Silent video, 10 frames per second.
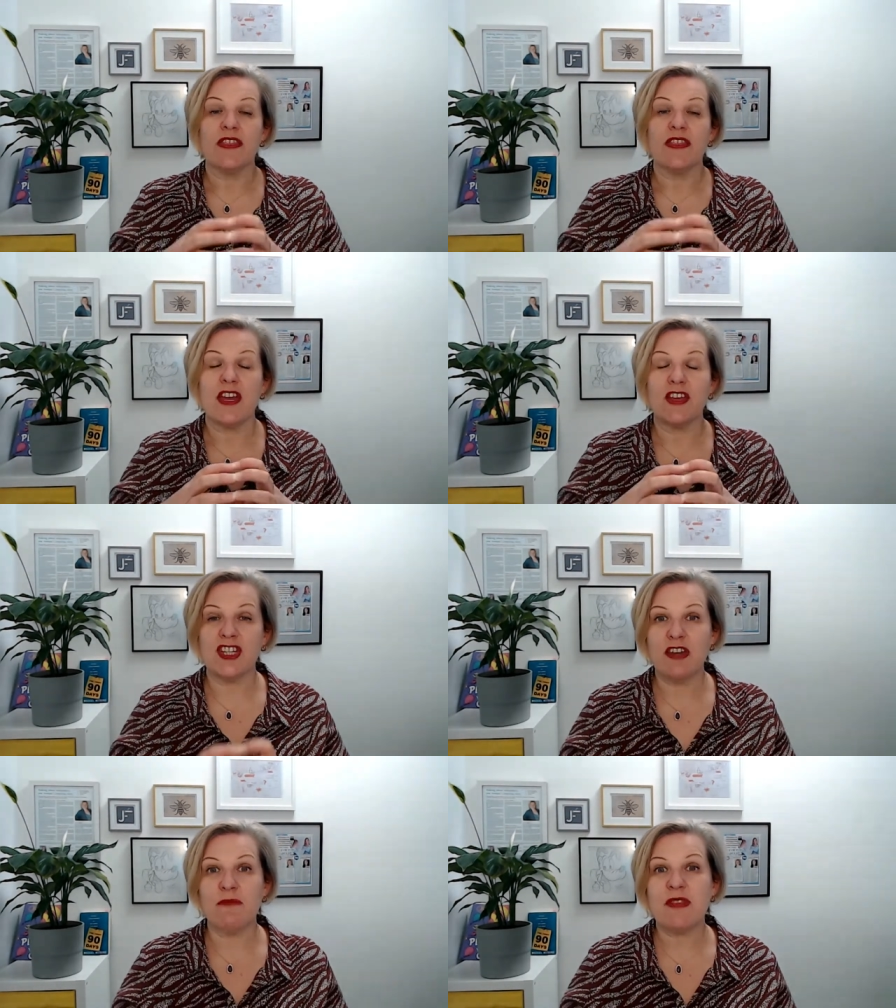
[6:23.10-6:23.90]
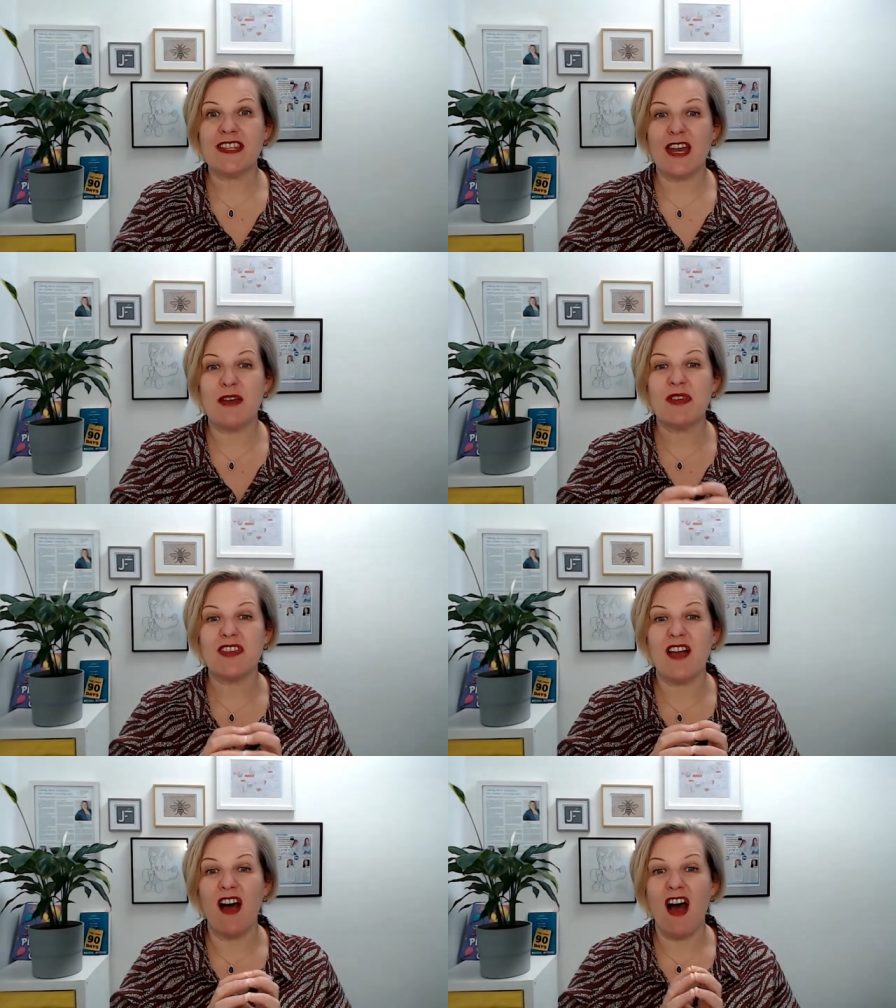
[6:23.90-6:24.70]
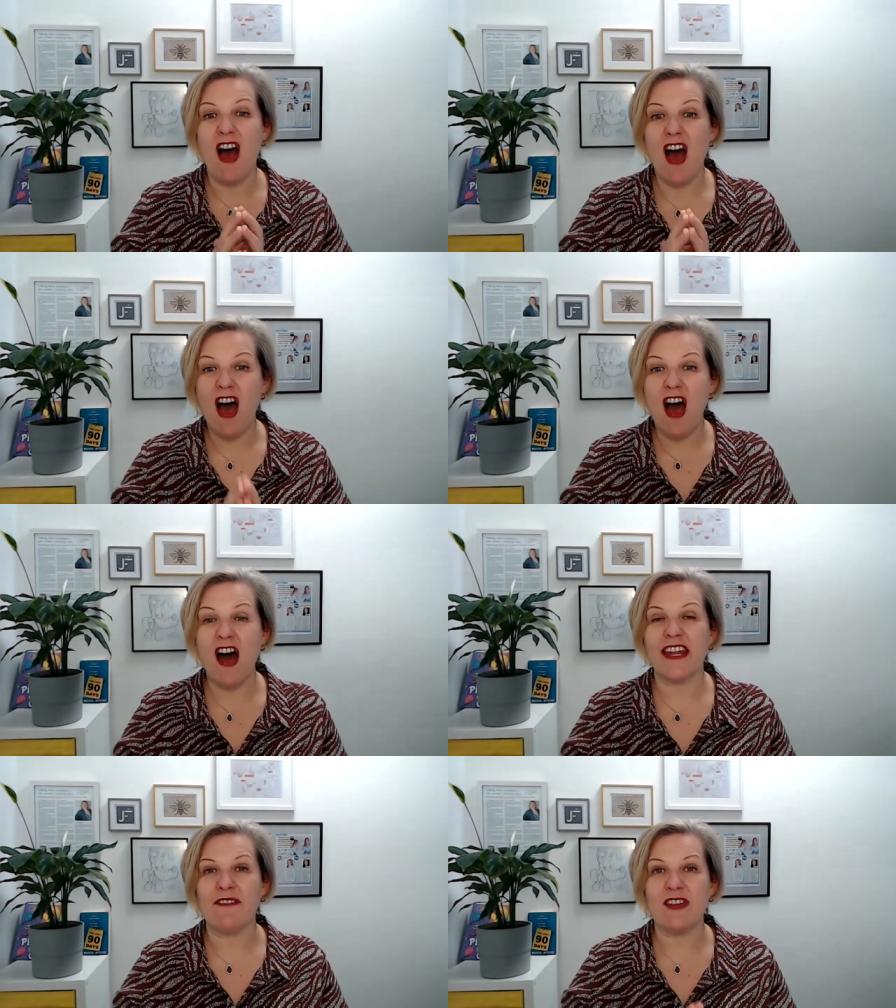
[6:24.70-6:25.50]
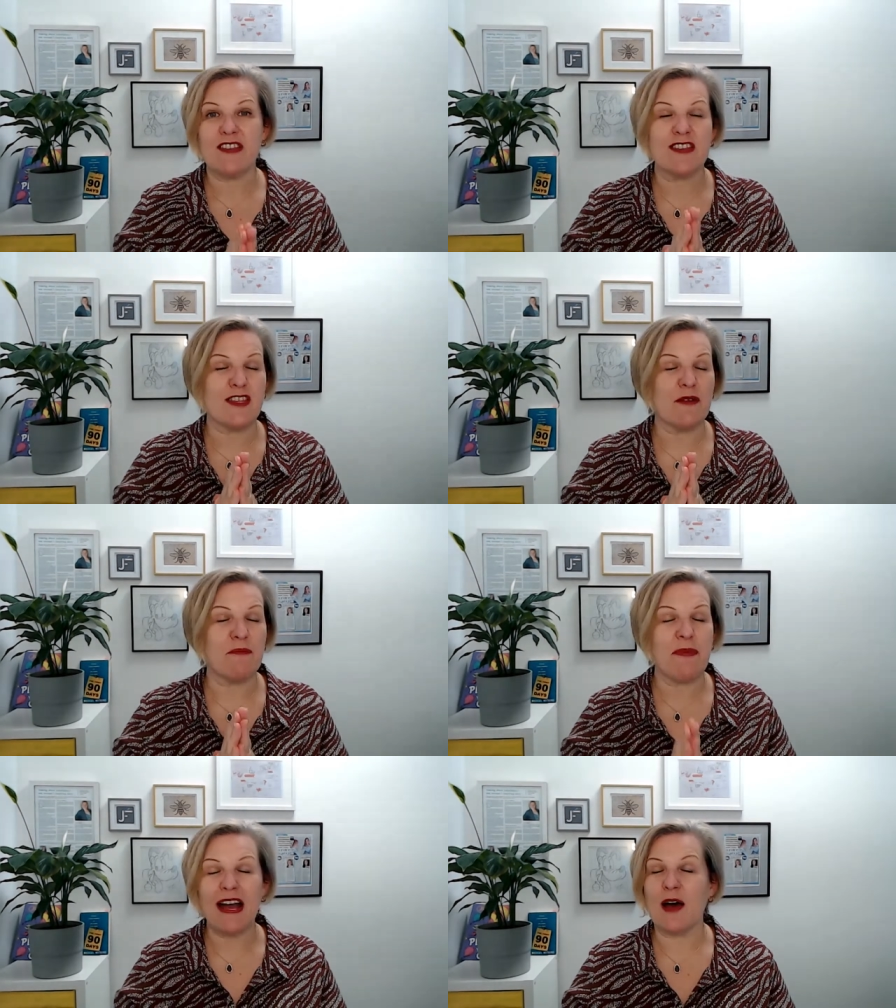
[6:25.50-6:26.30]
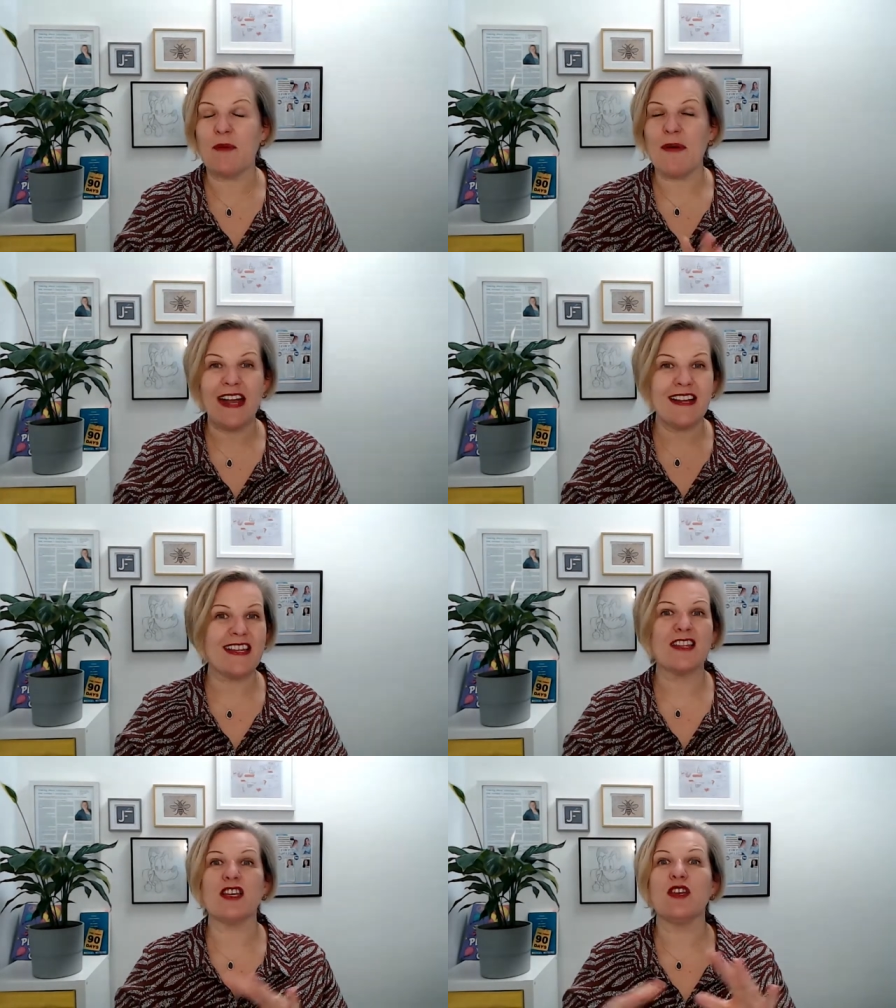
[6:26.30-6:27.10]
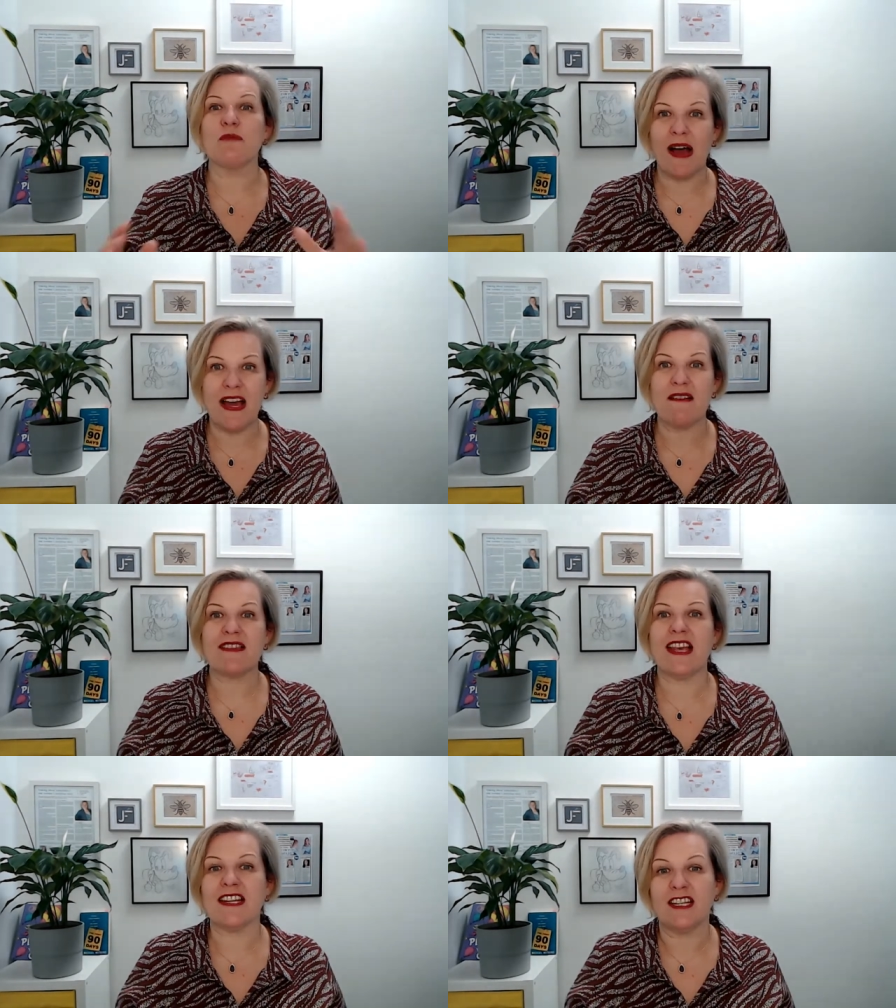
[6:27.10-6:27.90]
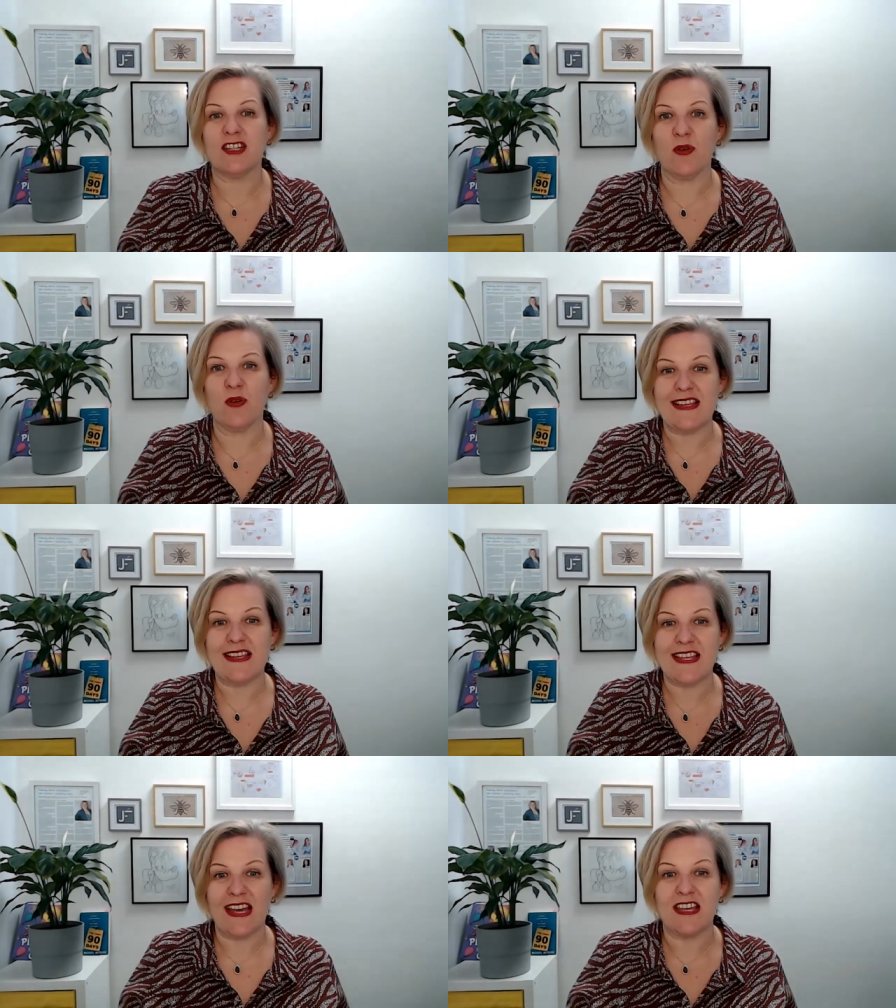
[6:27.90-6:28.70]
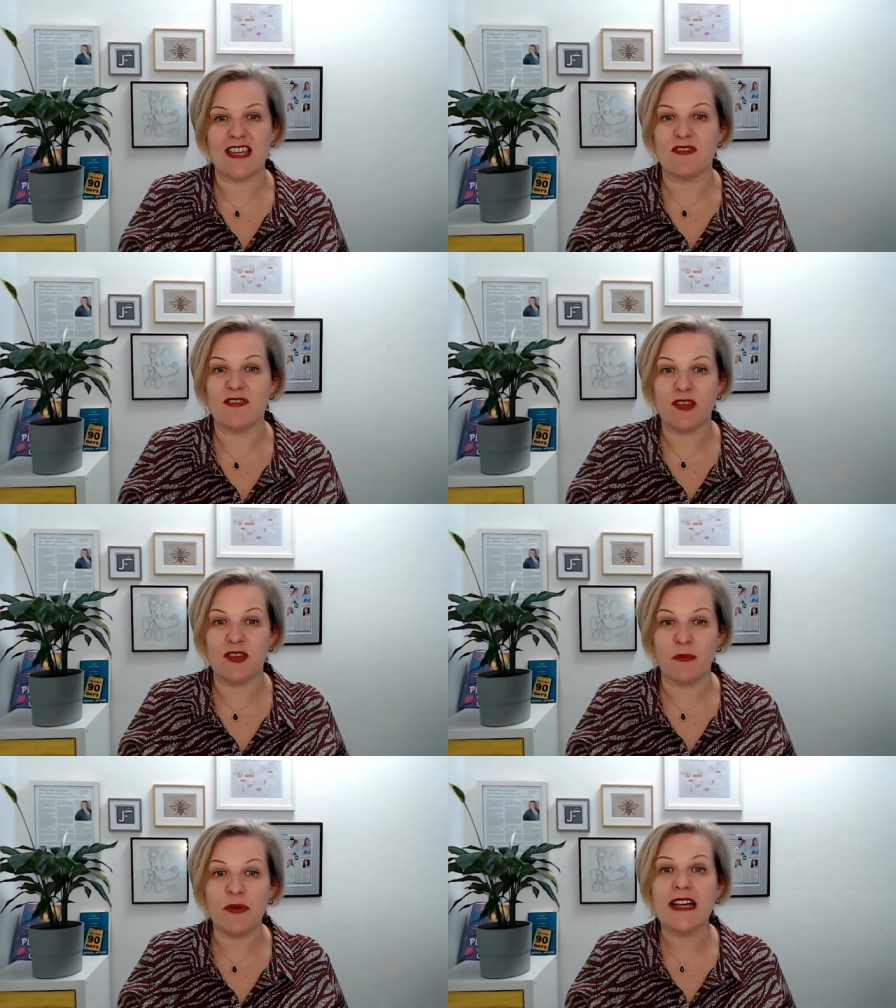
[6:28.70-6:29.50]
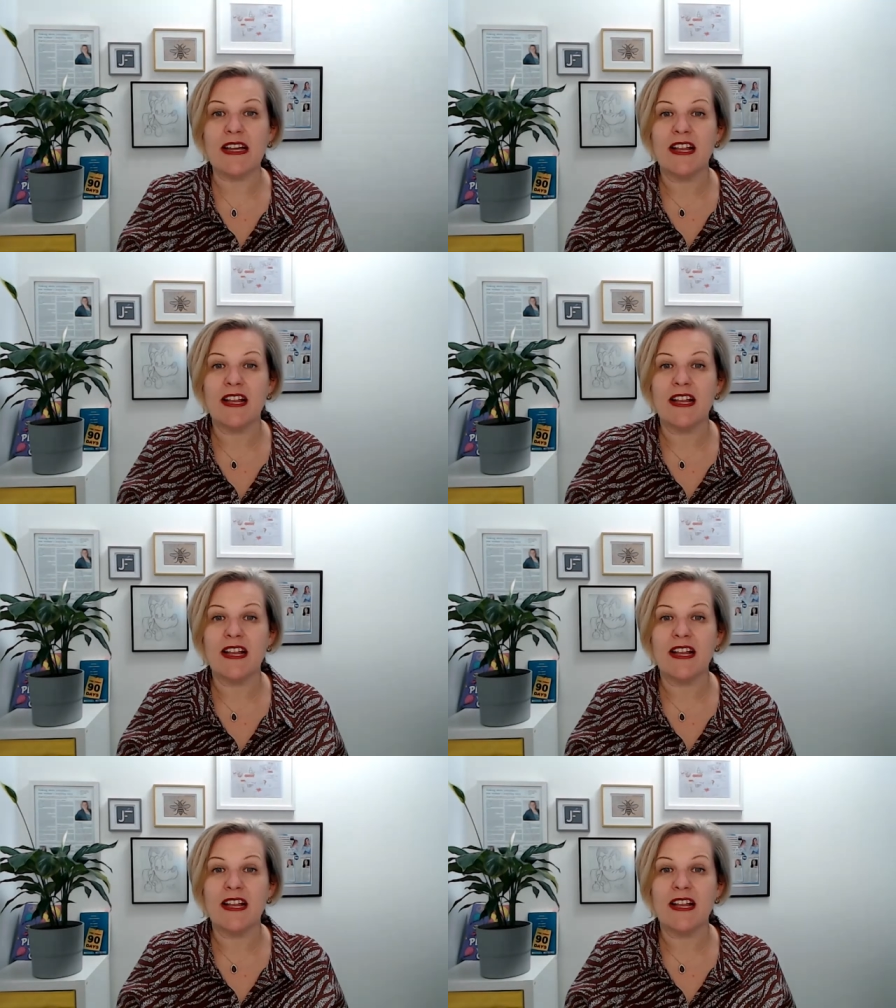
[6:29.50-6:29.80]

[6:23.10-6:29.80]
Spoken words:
Achievement statements are hard evidence that back up anything that you might have said in your executive summary.